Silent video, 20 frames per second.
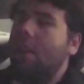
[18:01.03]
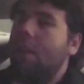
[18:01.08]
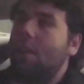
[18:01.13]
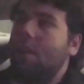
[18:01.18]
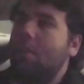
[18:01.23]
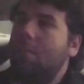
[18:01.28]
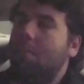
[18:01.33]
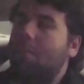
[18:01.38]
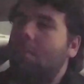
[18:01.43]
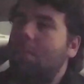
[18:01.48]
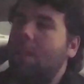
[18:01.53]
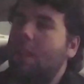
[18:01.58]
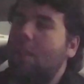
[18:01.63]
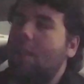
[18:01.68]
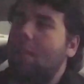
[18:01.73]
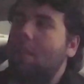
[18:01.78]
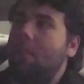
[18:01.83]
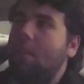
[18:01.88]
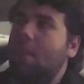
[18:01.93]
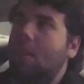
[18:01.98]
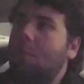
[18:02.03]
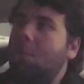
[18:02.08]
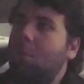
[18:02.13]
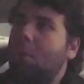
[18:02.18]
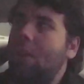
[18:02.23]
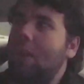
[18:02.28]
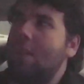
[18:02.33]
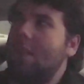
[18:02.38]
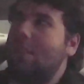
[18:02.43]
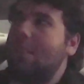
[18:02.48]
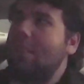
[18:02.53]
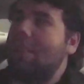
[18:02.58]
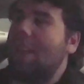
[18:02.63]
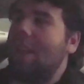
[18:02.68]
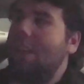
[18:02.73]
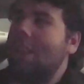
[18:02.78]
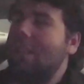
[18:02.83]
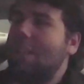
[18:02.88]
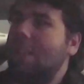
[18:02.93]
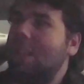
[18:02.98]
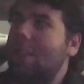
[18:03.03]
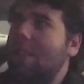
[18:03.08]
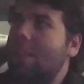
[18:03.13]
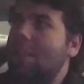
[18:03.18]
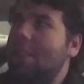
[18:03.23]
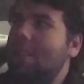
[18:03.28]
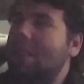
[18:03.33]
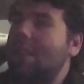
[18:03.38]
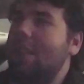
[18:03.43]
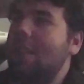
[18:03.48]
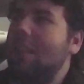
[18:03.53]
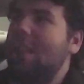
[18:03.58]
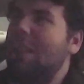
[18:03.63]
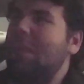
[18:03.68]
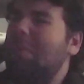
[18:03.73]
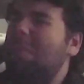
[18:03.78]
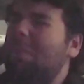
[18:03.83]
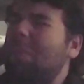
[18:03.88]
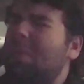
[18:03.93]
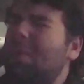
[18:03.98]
Um, and and Wanda Sykes and uh,